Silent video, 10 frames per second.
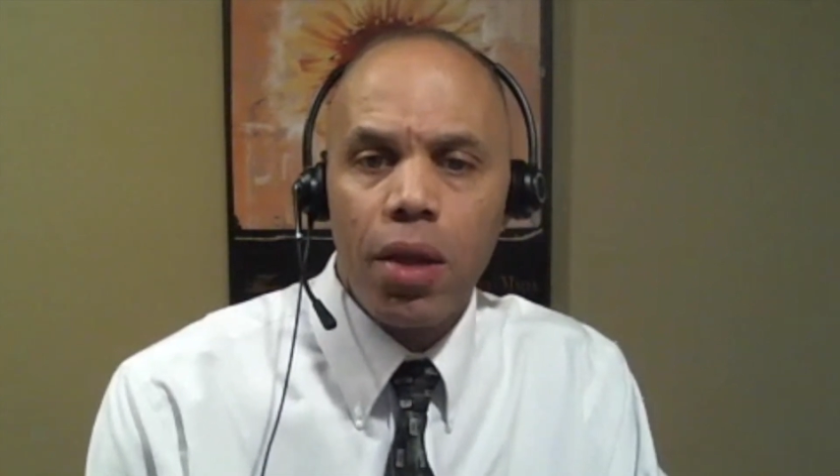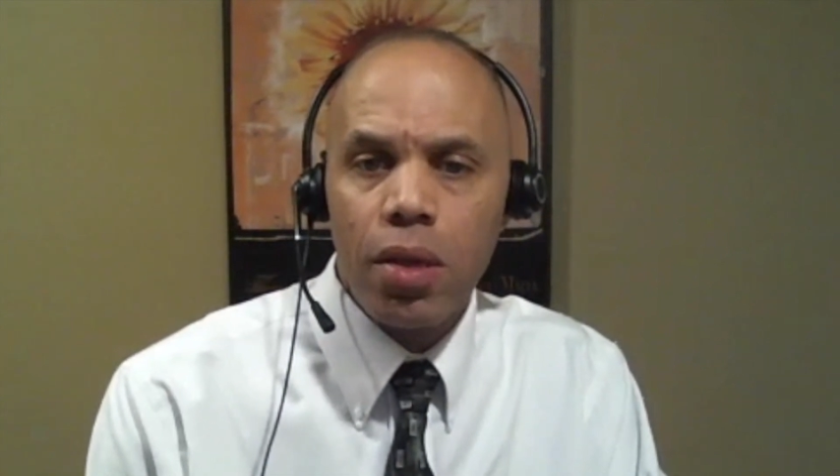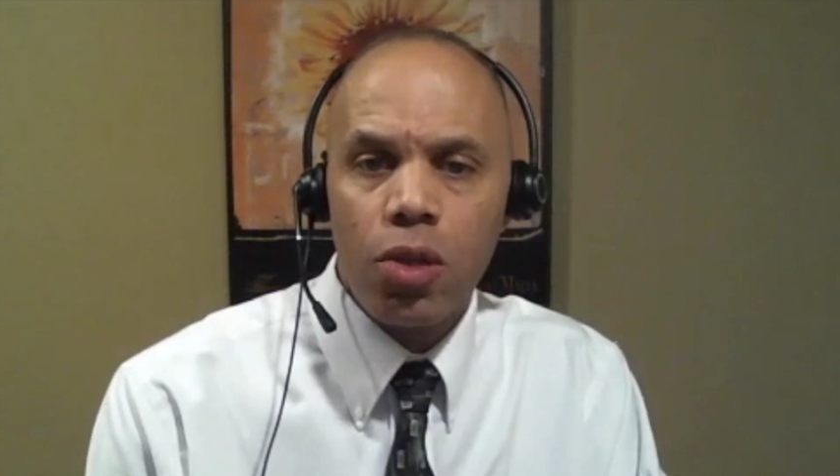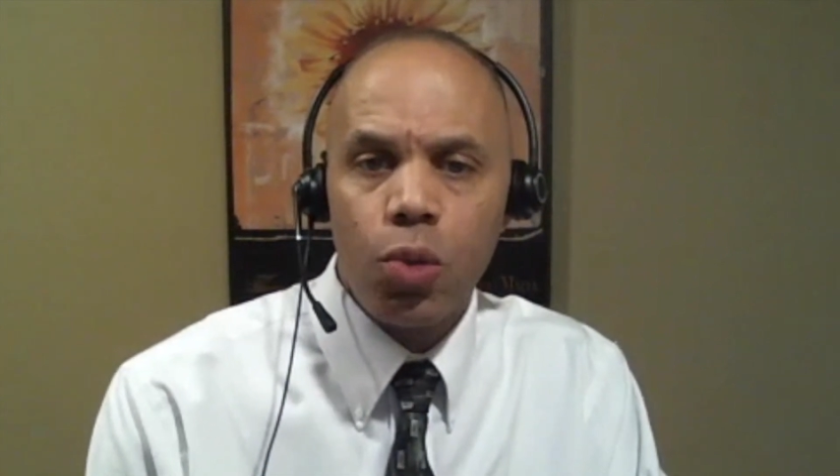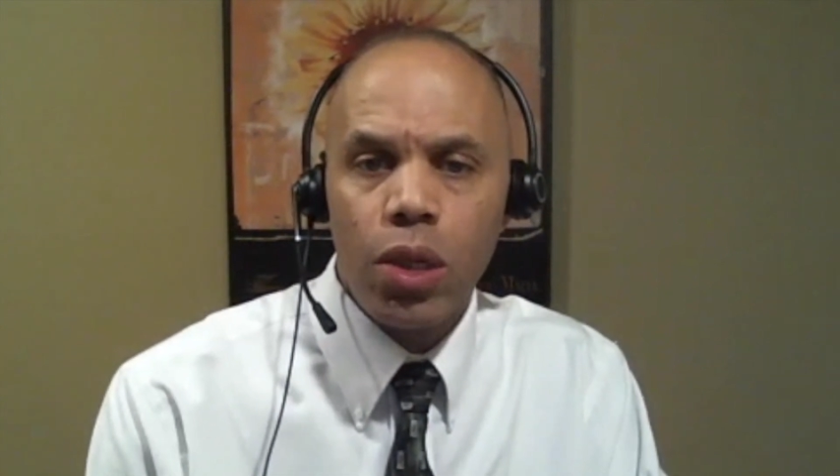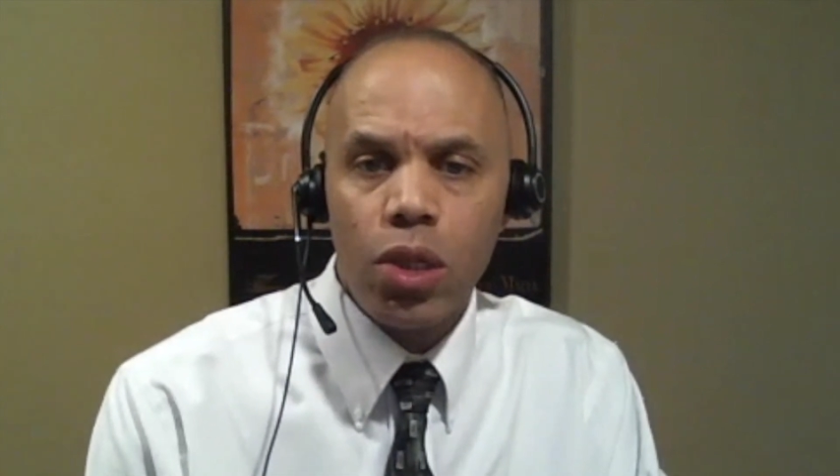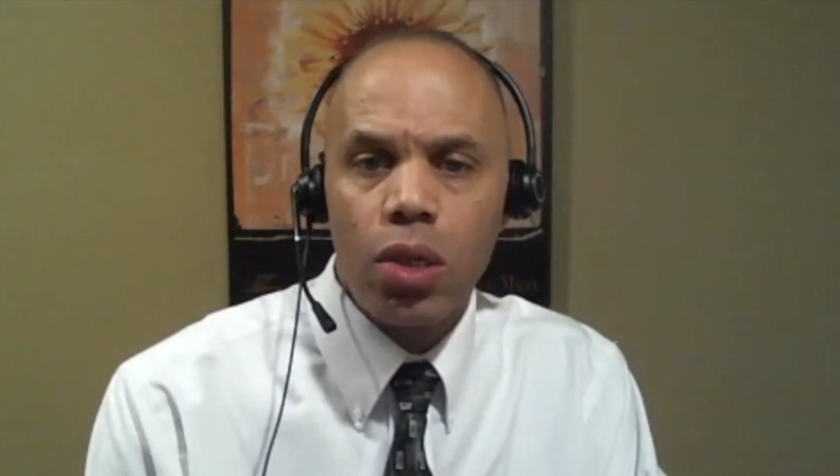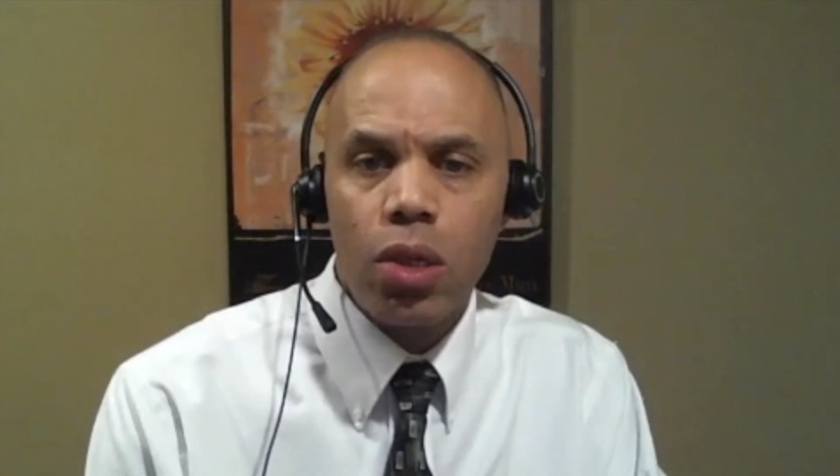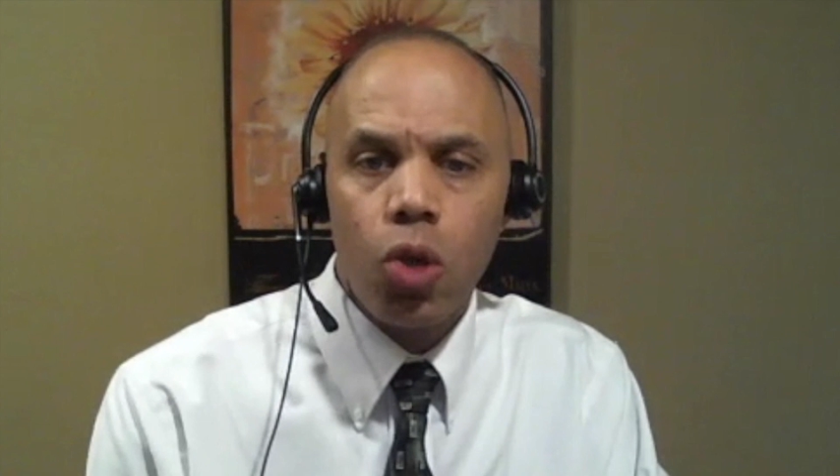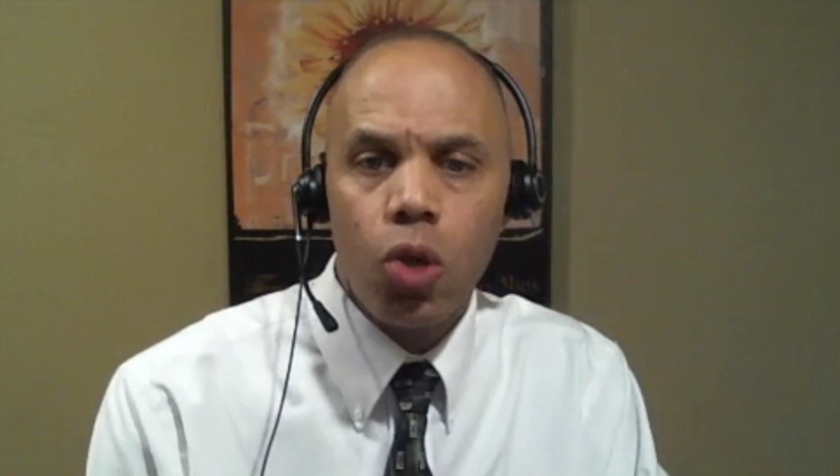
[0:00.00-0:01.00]
situation
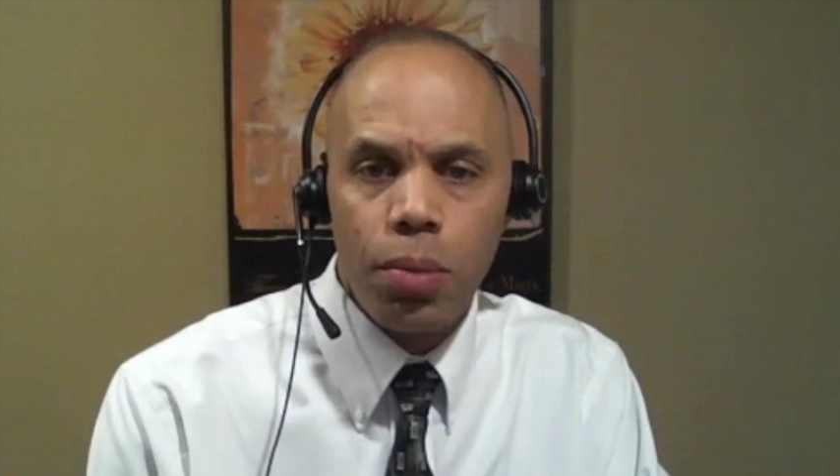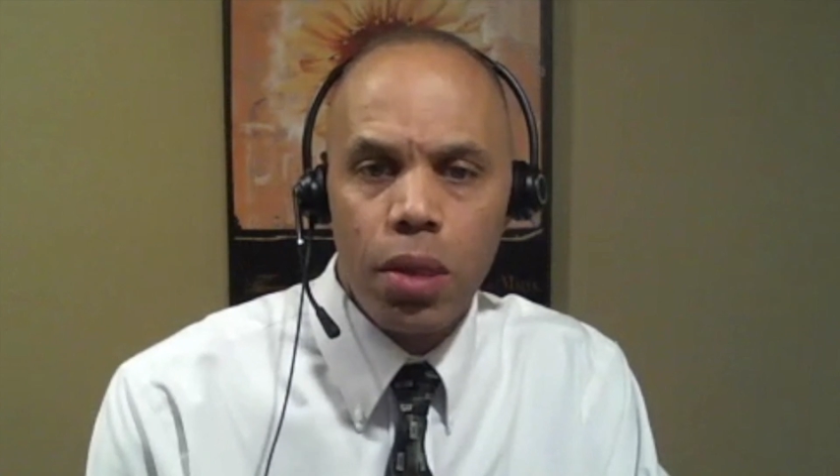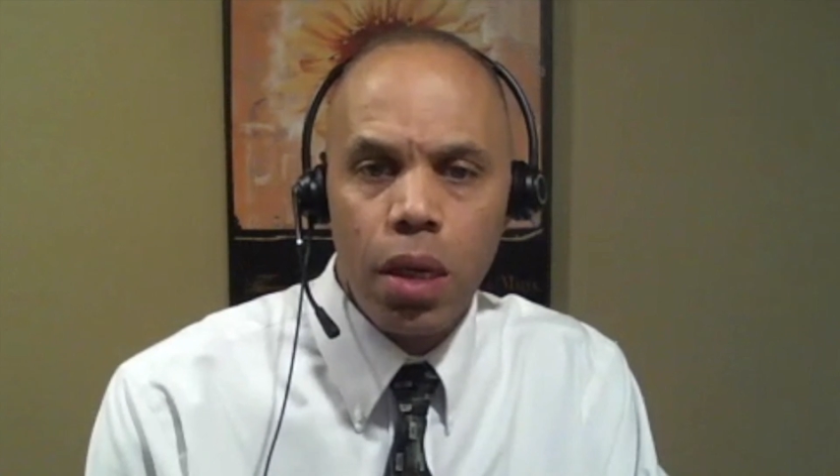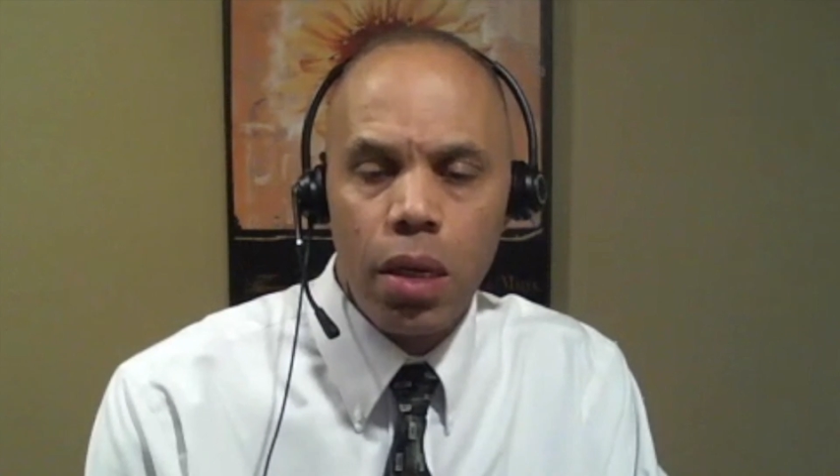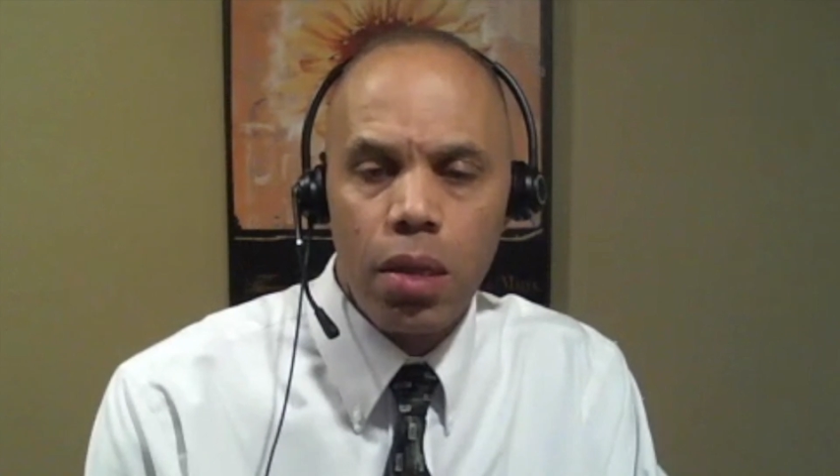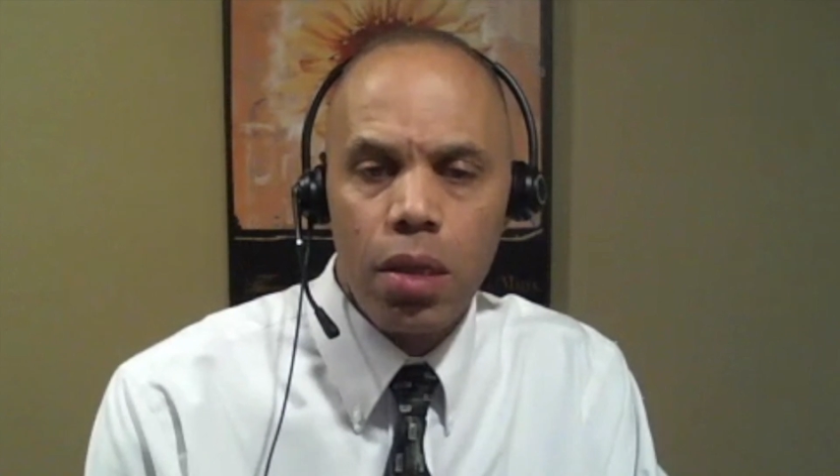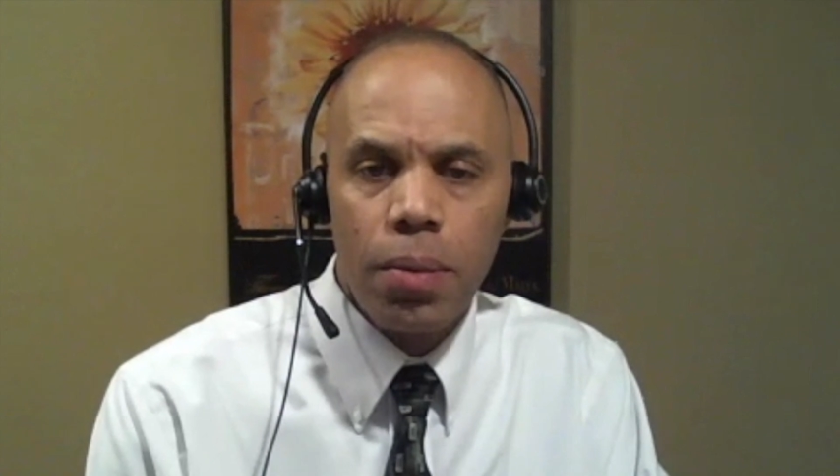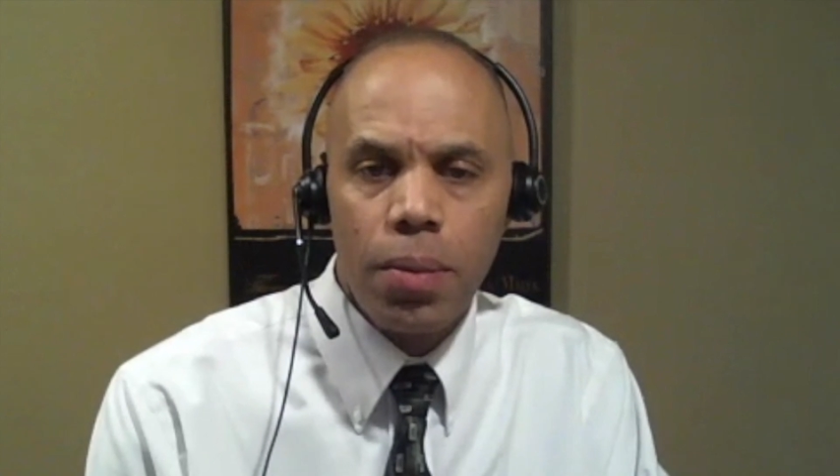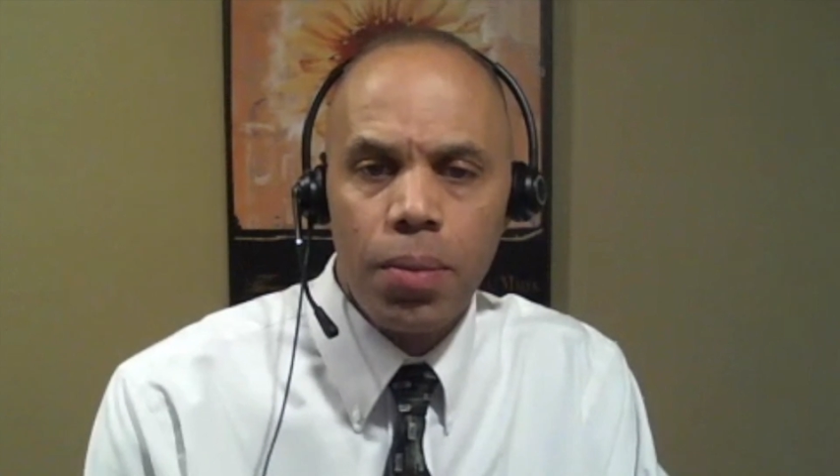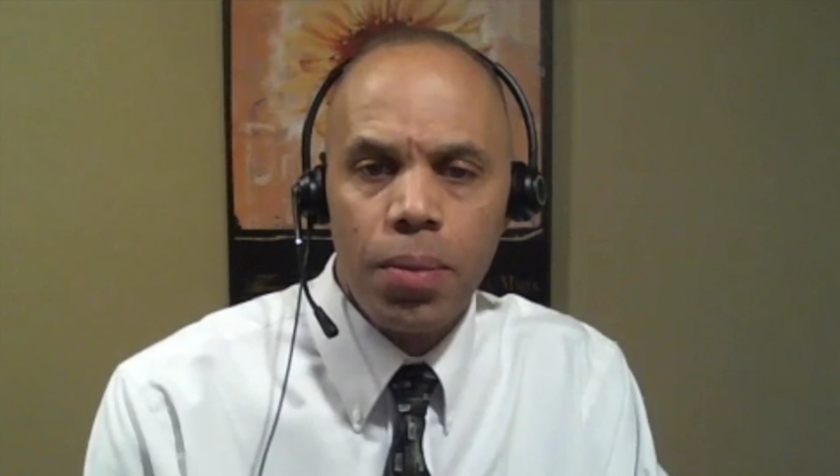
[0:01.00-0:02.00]
and circumstance.